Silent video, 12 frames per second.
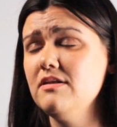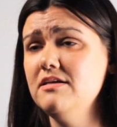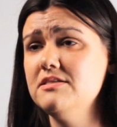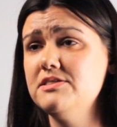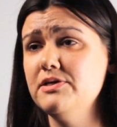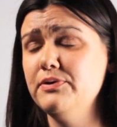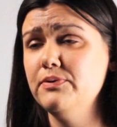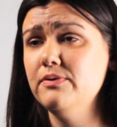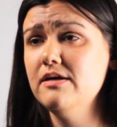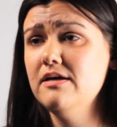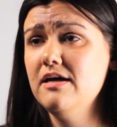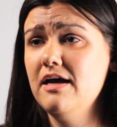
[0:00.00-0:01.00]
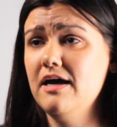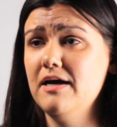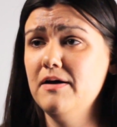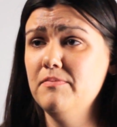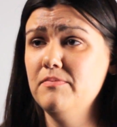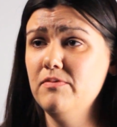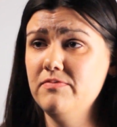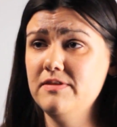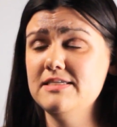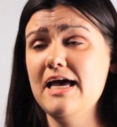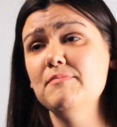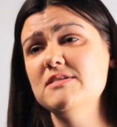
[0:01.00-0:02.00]
And so
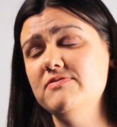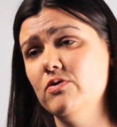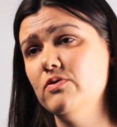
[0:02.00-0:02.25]
this atmosphere